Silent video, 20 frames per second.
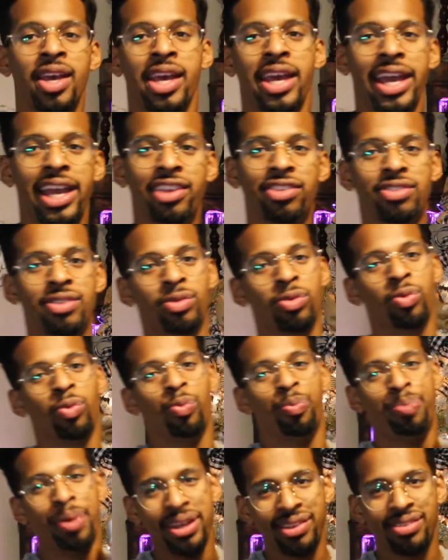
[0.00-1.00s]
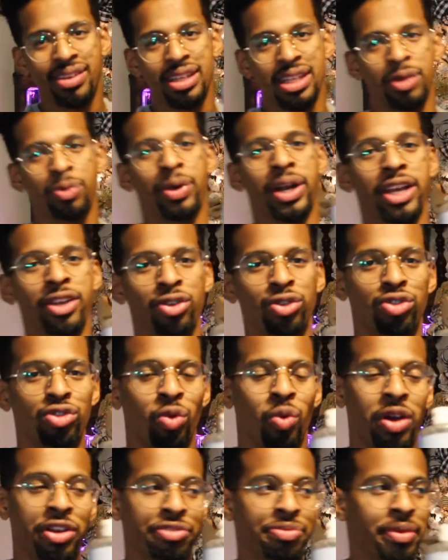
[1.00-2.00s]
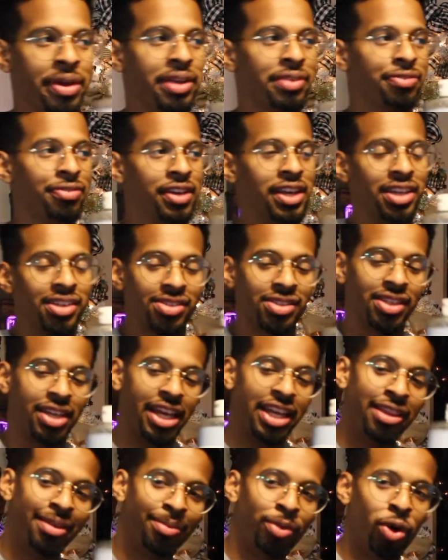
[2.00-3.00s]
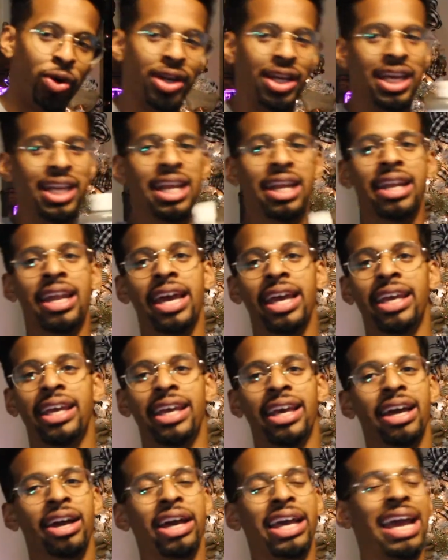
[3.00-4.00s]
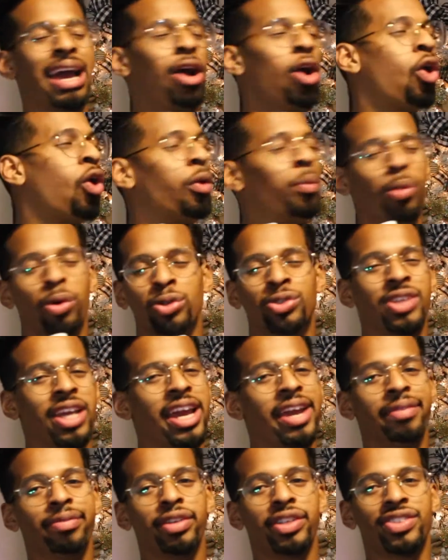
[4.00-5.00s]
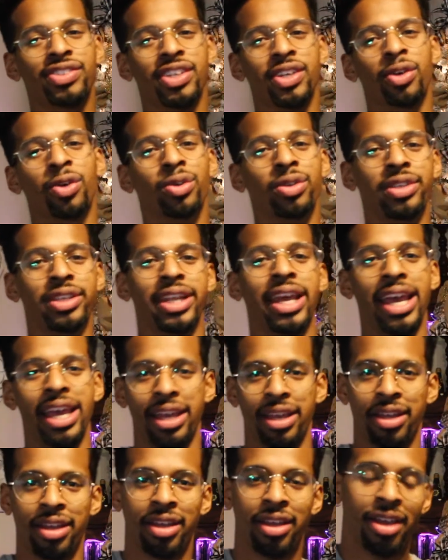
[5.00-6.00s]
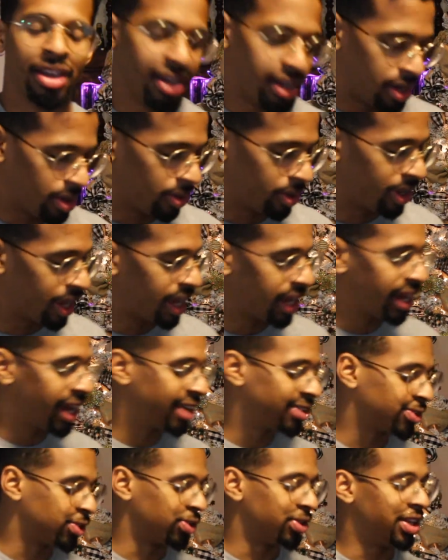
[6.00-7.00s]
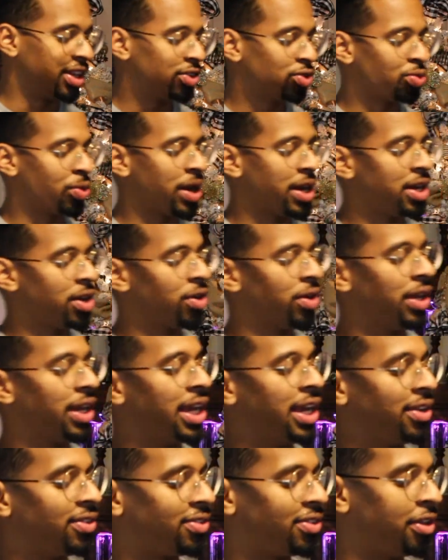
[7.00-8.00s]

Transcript: is basically what I use to wash my face in the morning and at night, almost every single day. Okay guys, so this right here is